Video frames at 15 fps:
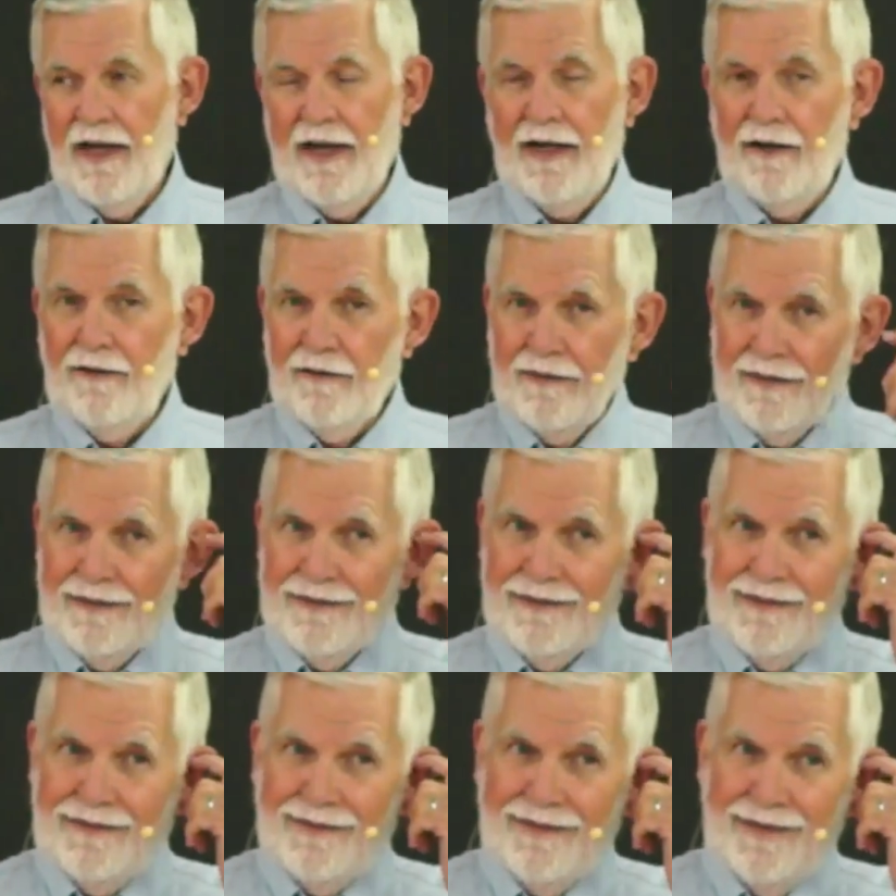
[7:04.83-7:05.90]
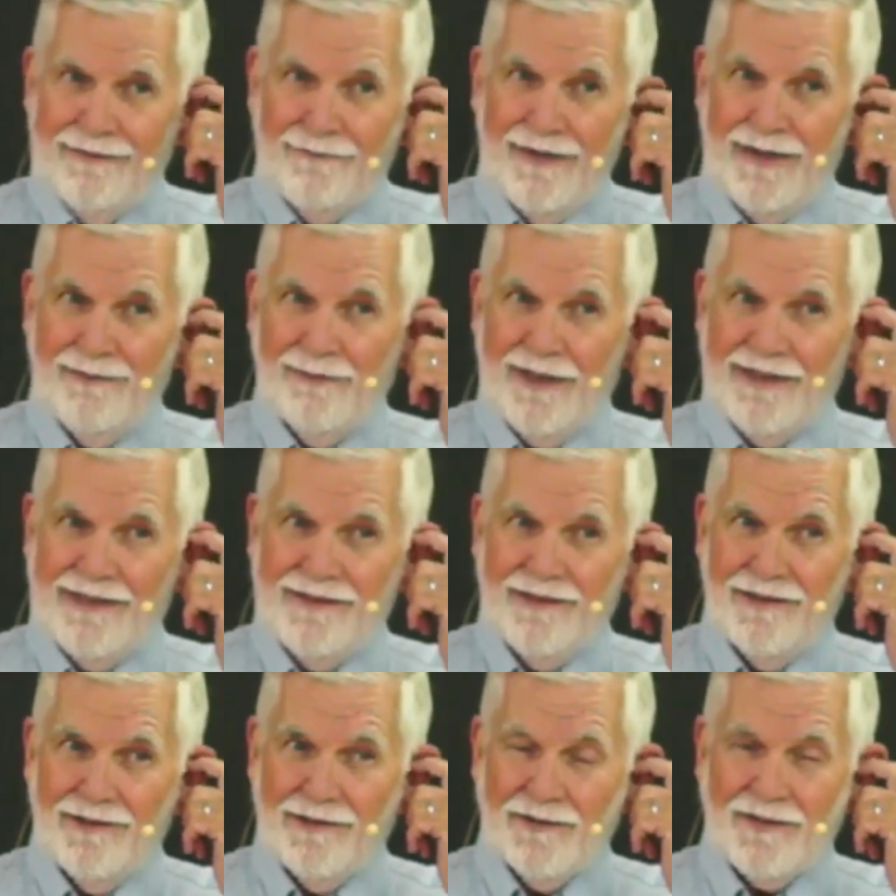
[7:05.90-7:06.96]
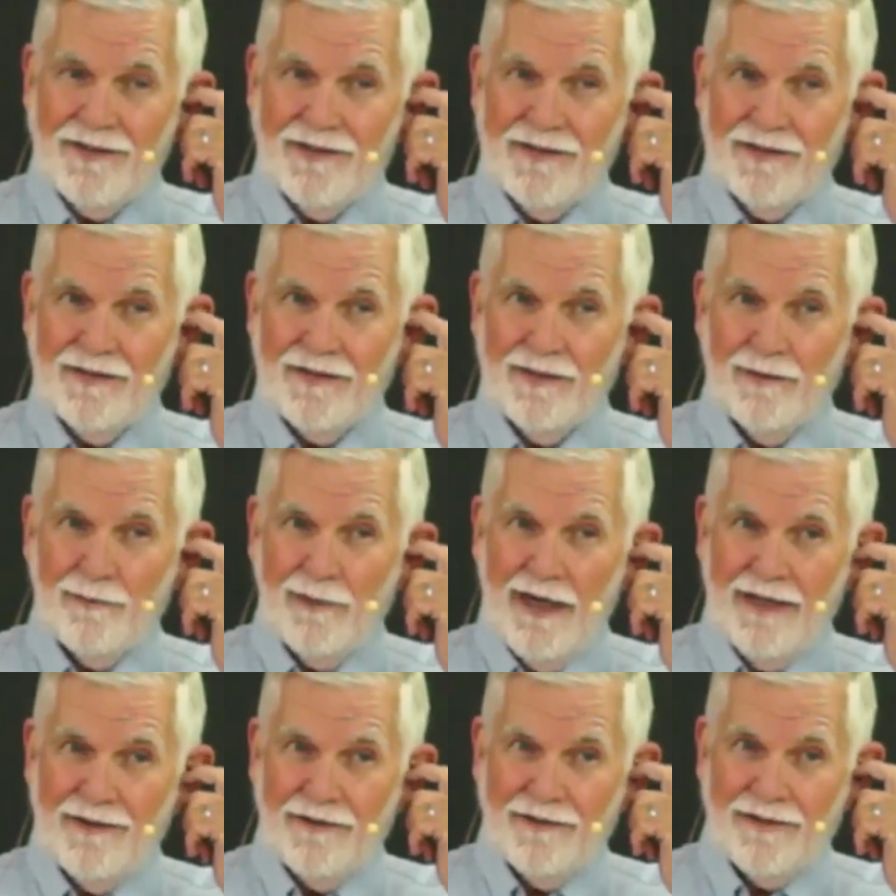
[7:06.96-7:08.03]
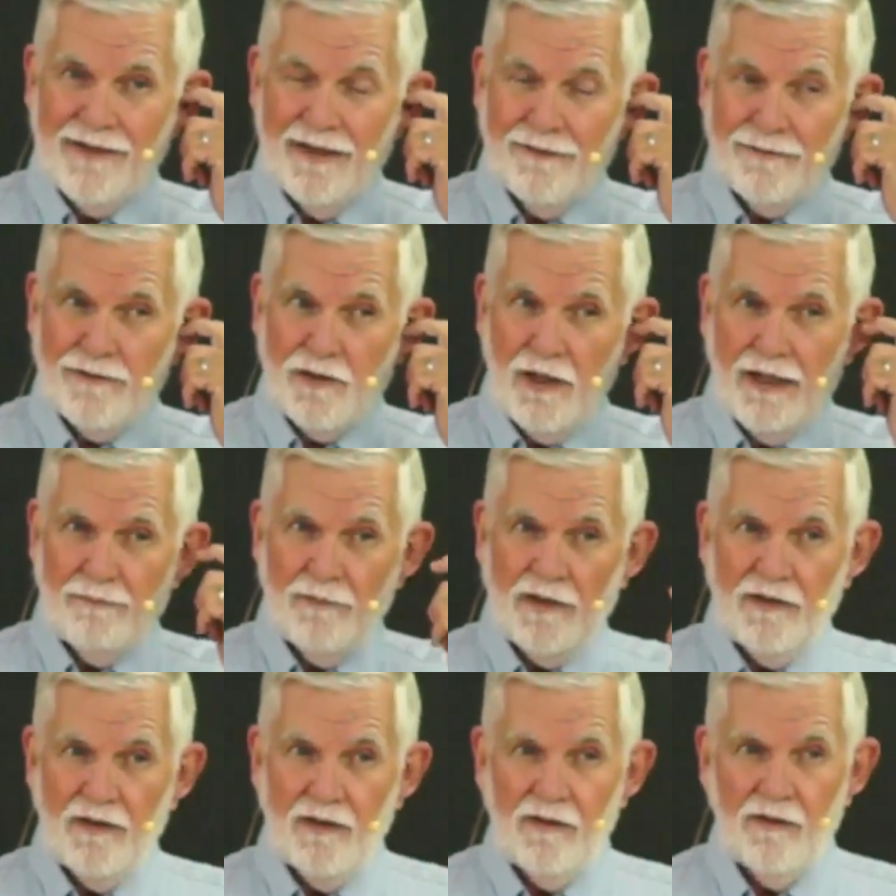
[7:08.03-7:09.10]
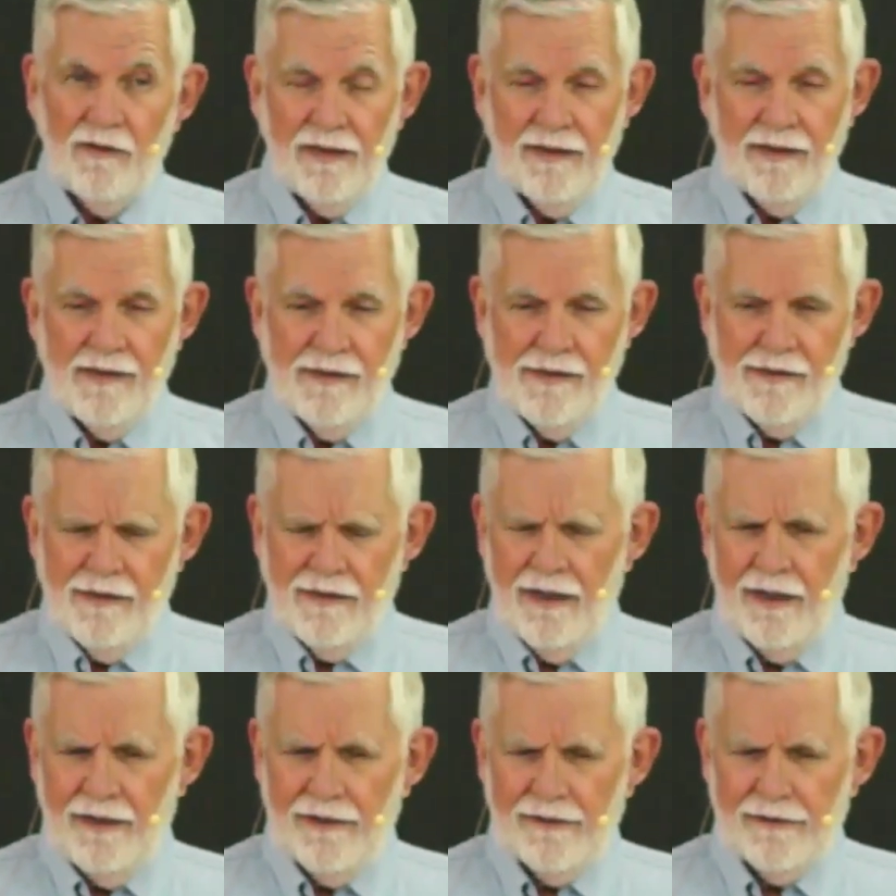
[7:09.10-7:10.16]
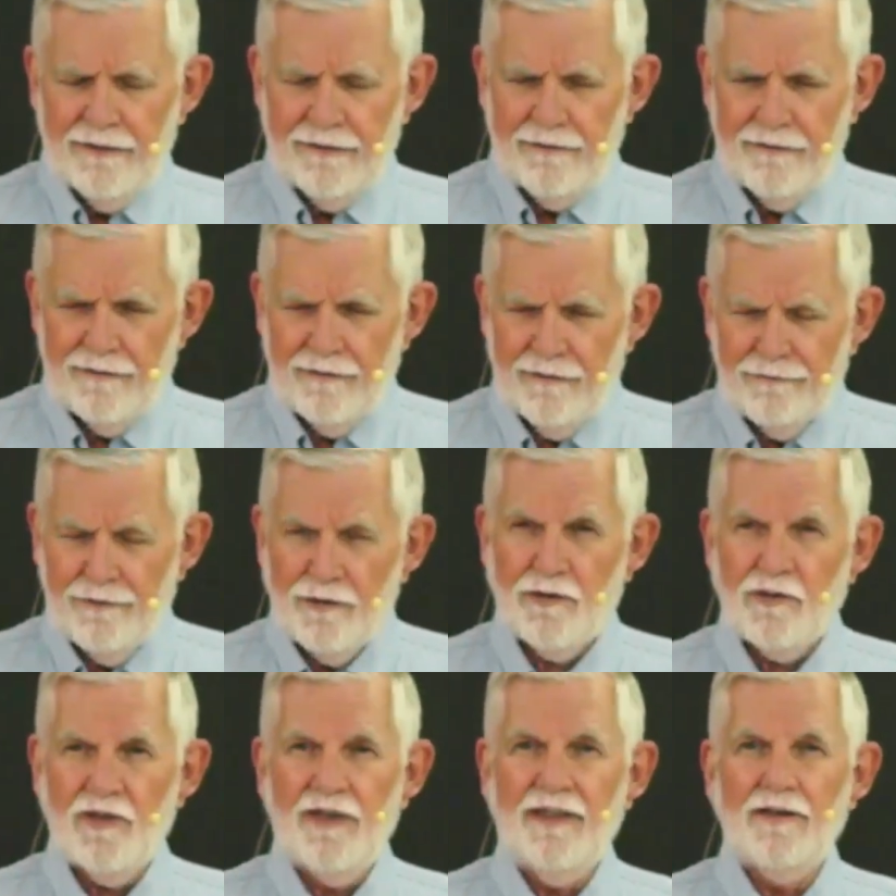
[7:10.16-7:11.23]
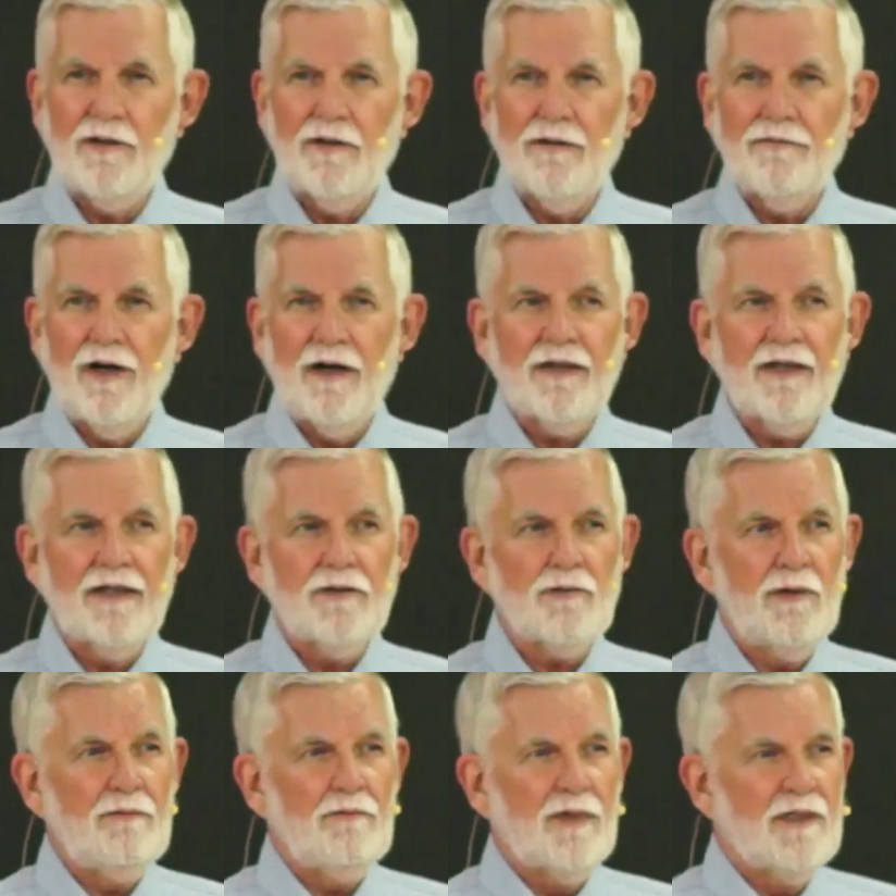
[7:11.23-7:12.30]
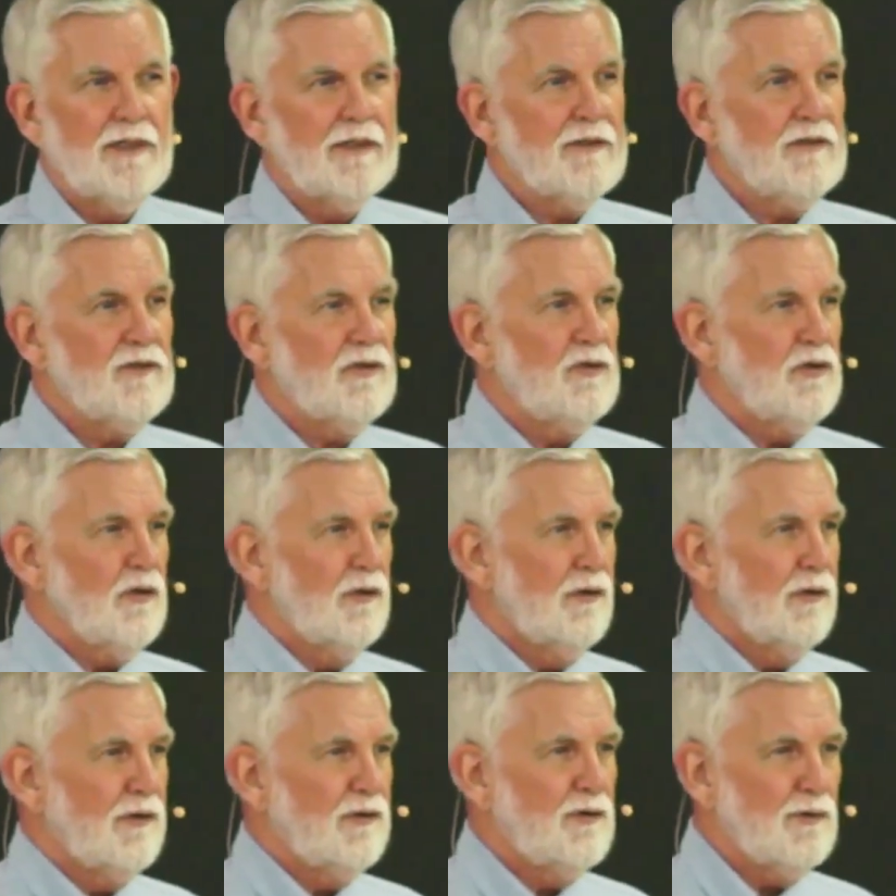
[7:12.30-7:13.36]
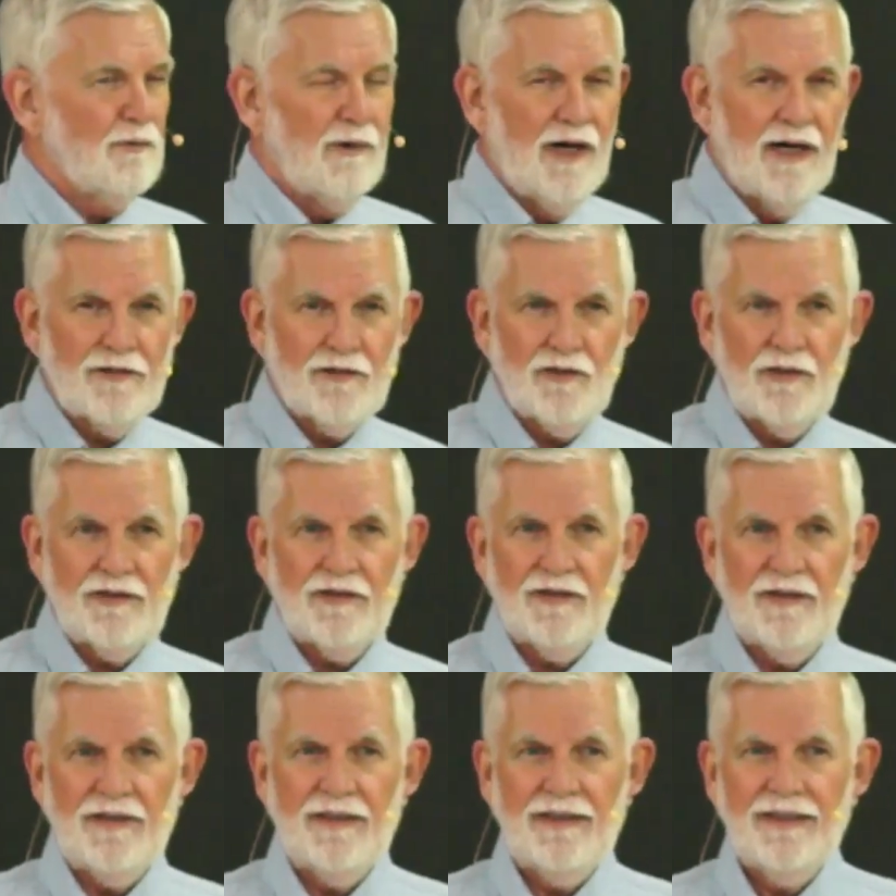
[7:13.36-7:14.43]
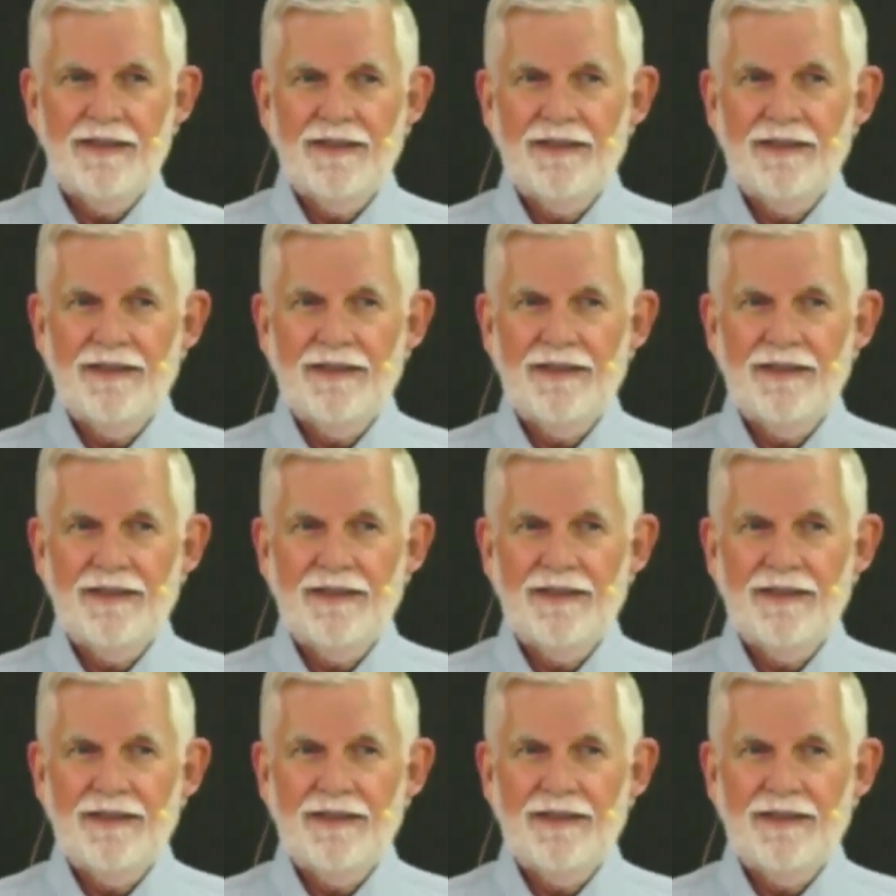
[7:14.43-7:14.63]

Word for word: Now, if anybody knows, this is a rather tough job to do. Uh, the first leader of our country was George Washington.